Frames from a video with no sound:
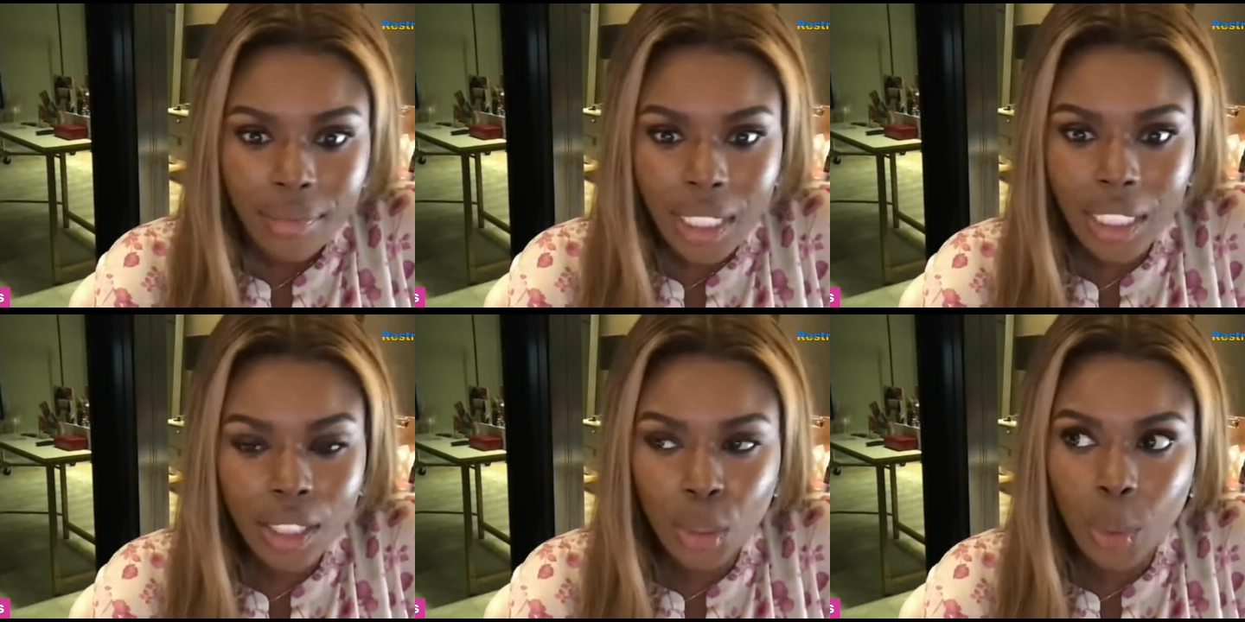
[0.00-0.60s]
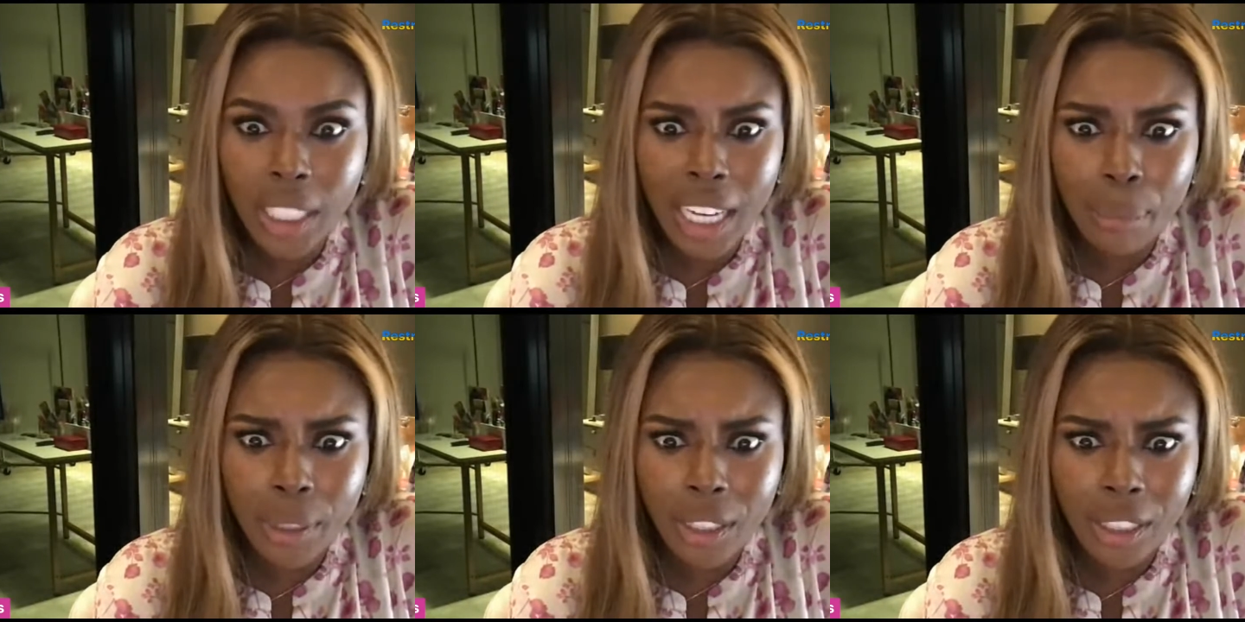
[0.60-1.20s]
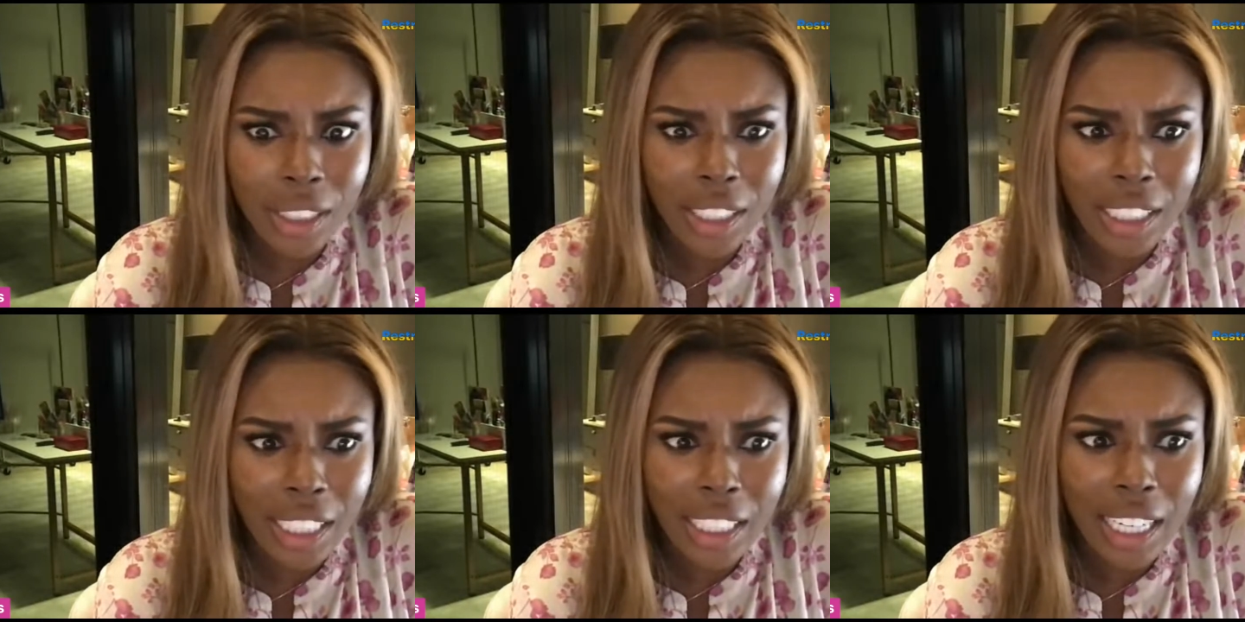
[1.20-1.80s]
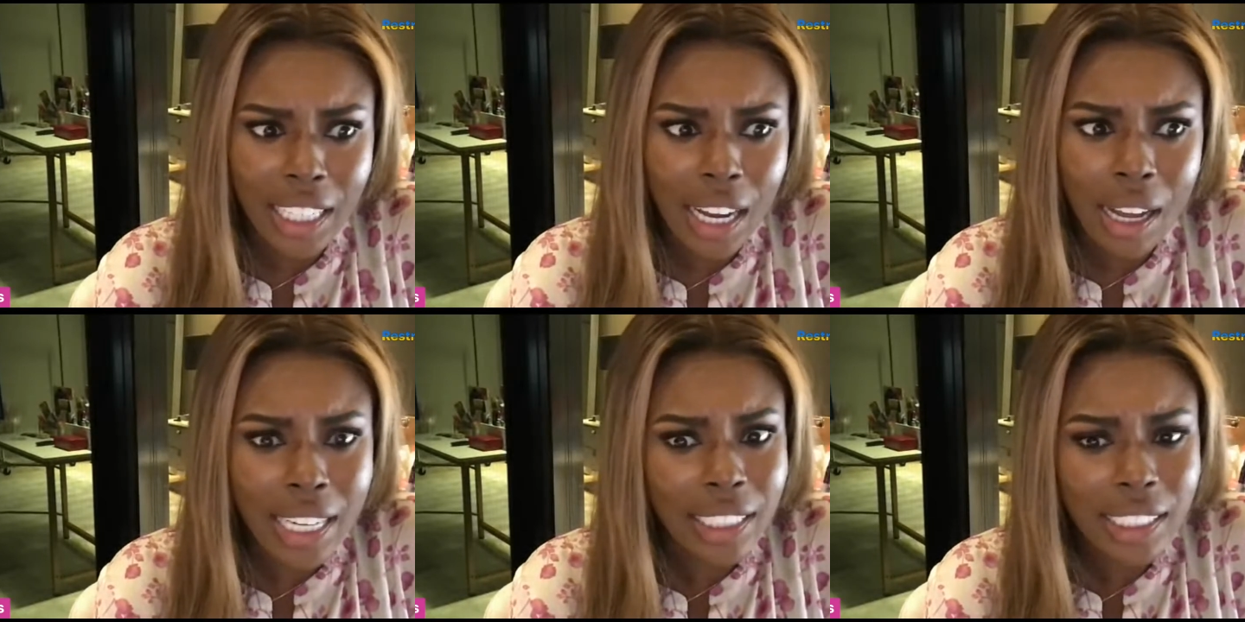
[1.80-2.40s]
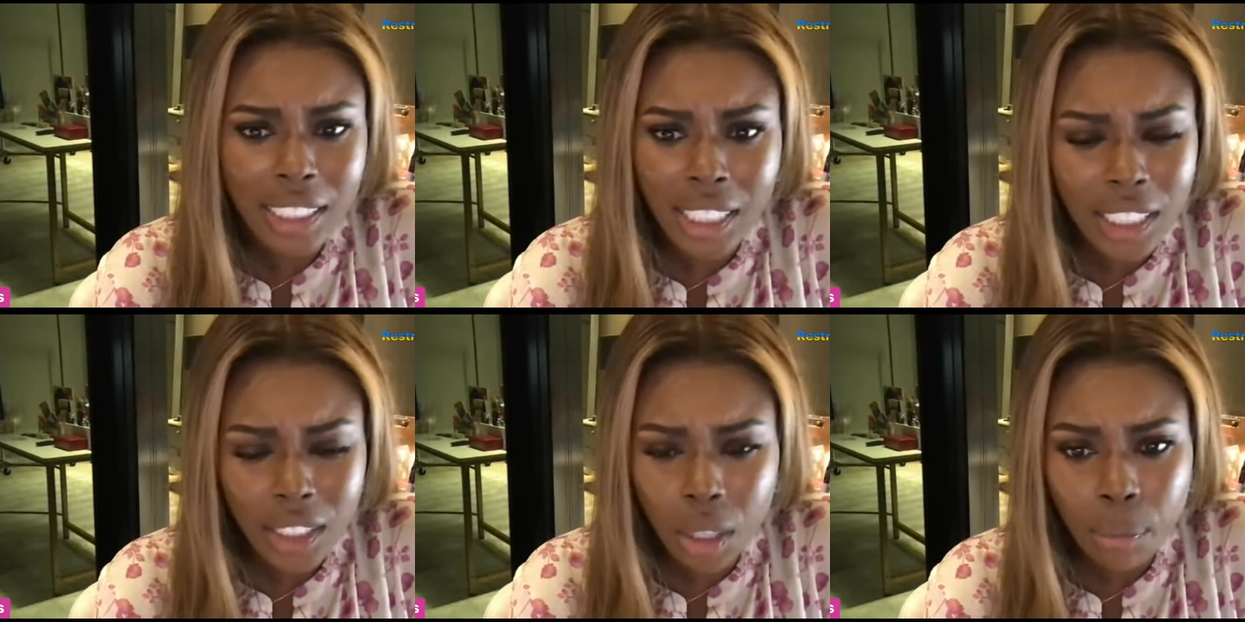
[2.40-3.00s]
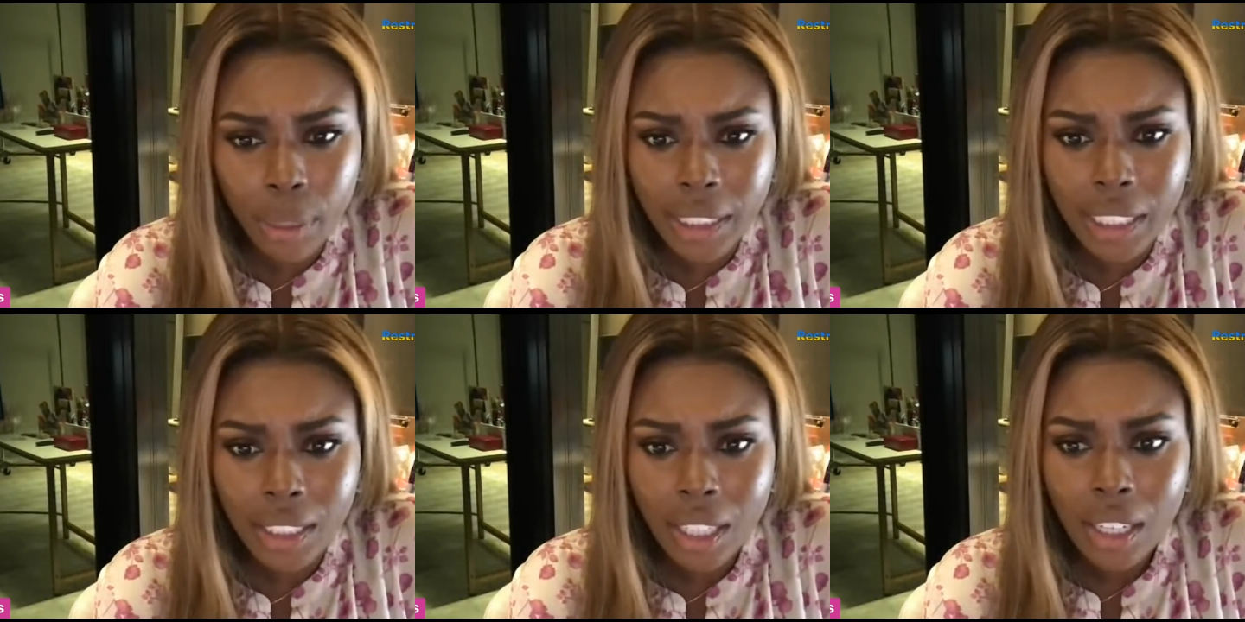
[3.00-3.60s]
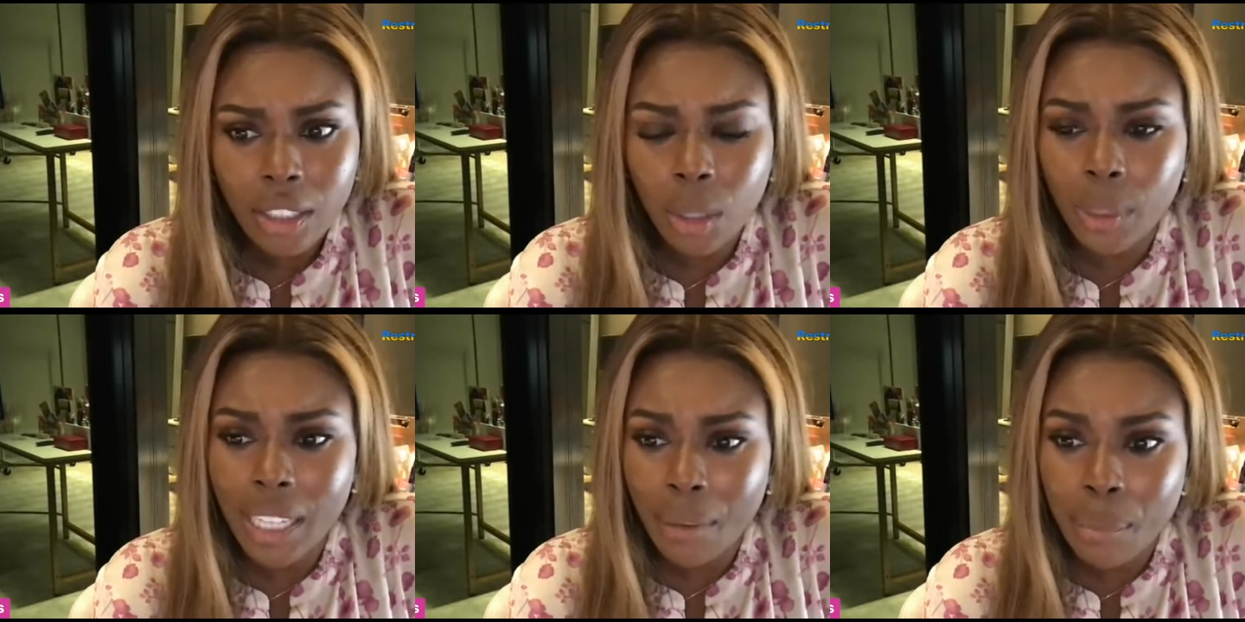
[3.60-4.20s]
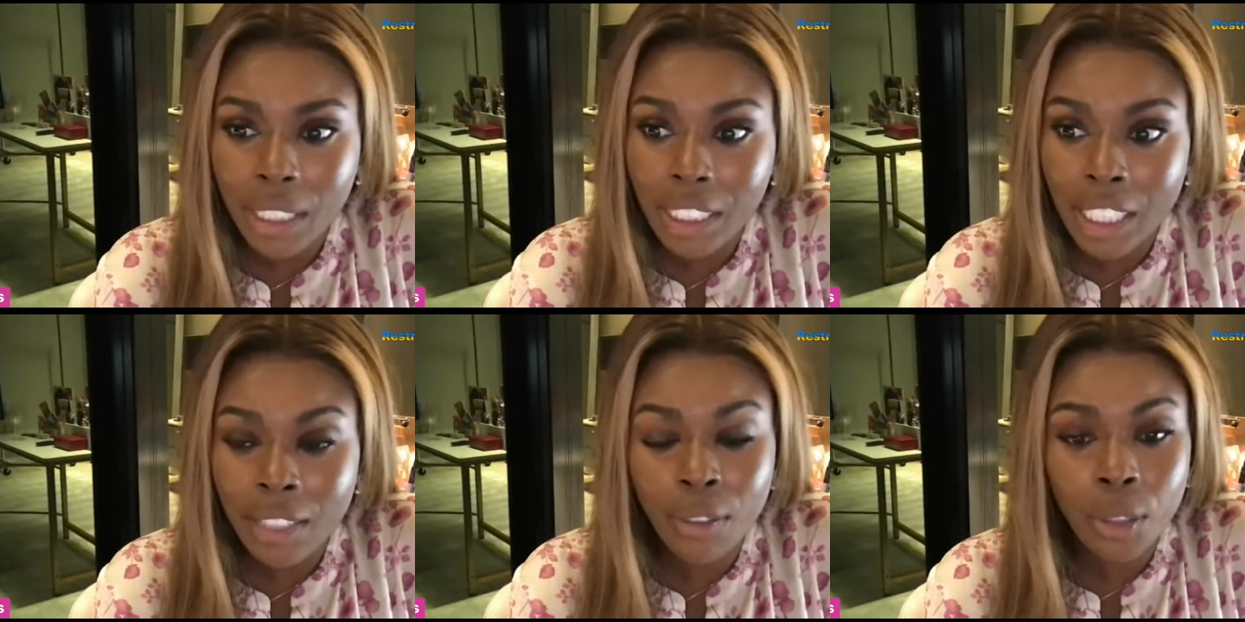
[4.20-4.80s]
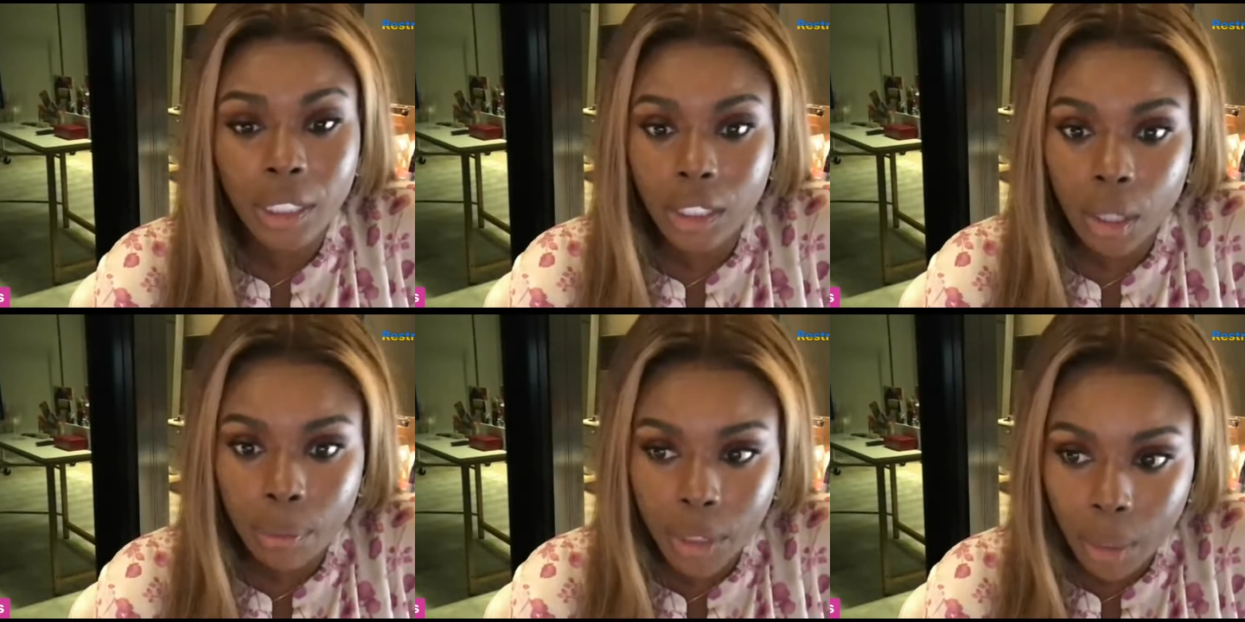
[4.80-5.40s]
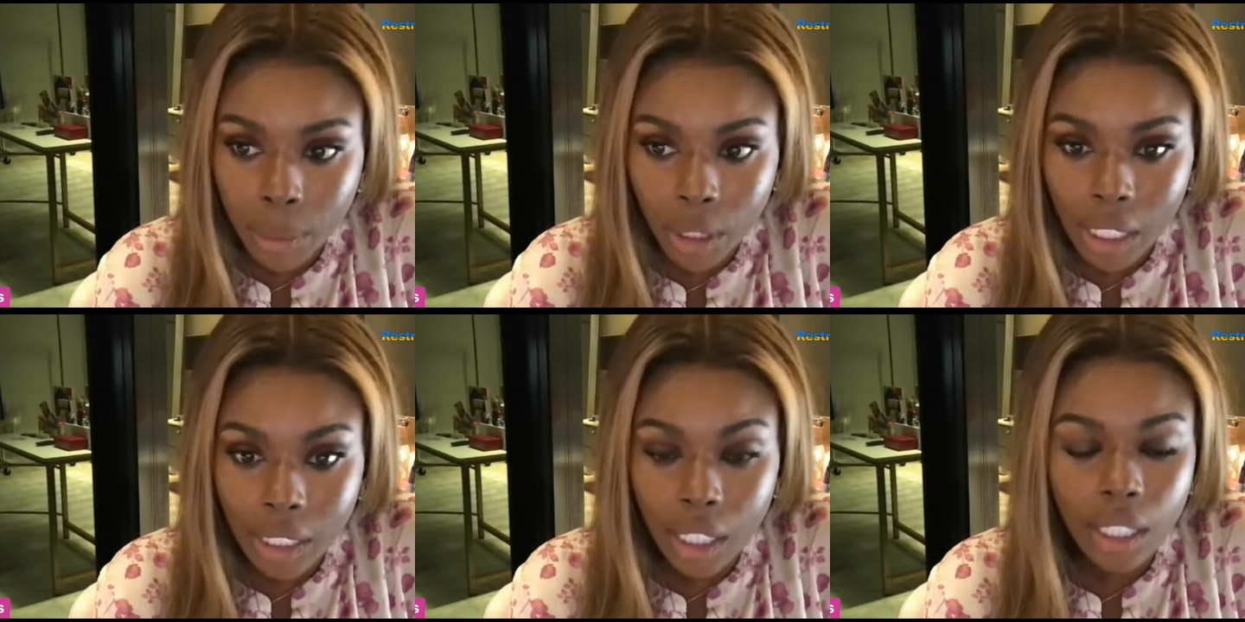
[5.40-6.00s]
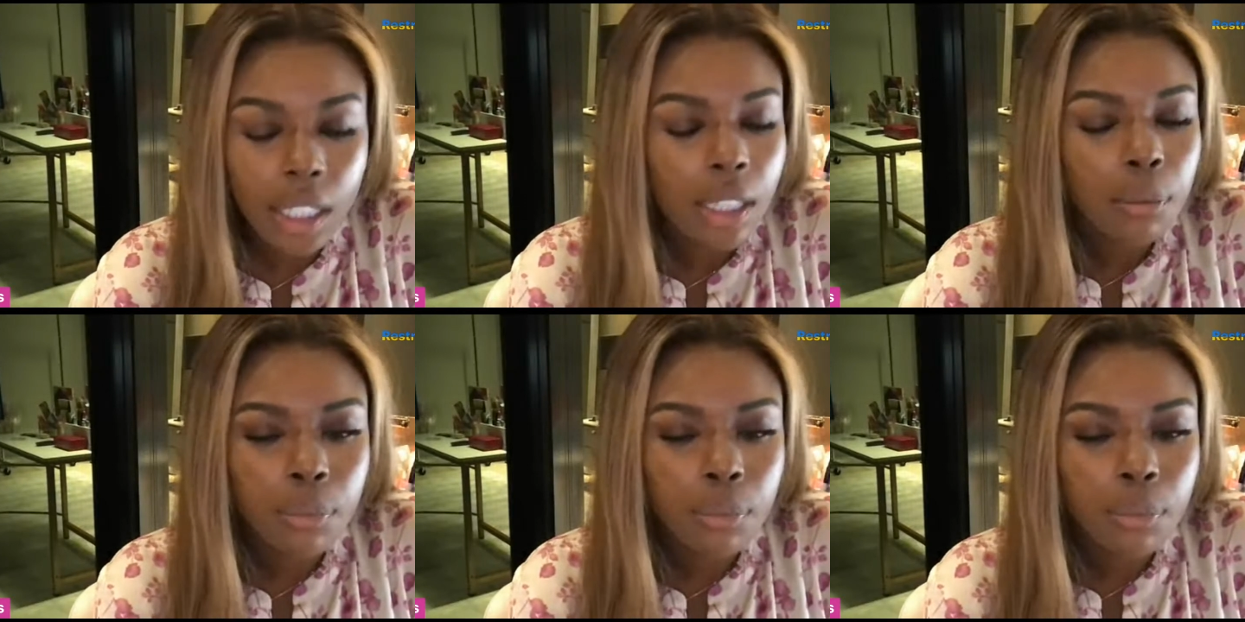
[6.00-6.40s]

you didn't do any liposuction or anything like that, and they still tell you to compress it. So with that being said, even though it's a tummy tuck and all,